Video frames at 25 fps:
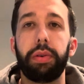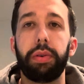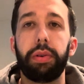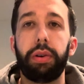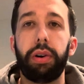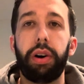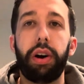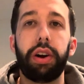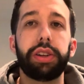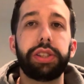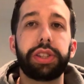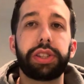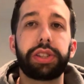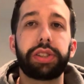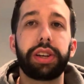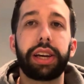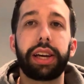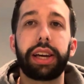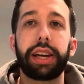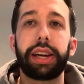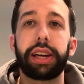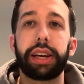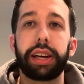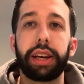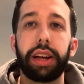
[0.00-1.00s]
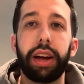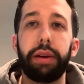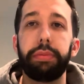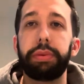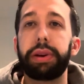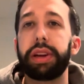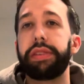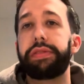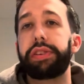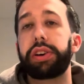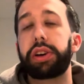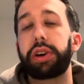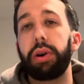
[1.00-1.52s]
honestly, I mean,
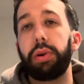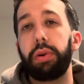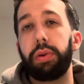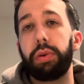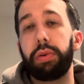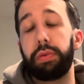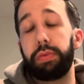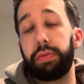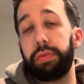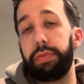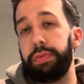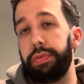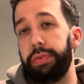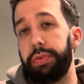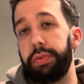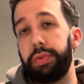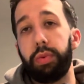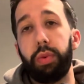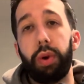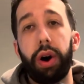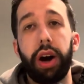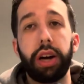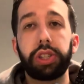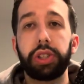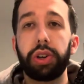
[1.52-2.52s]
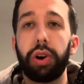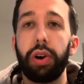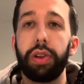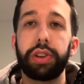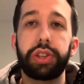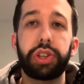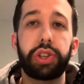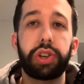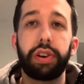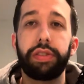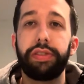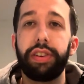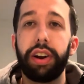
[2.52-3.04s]
if you go watch all the
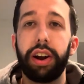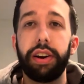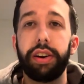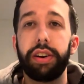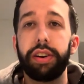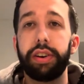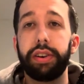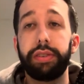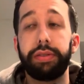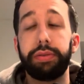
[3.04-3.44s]
SureFire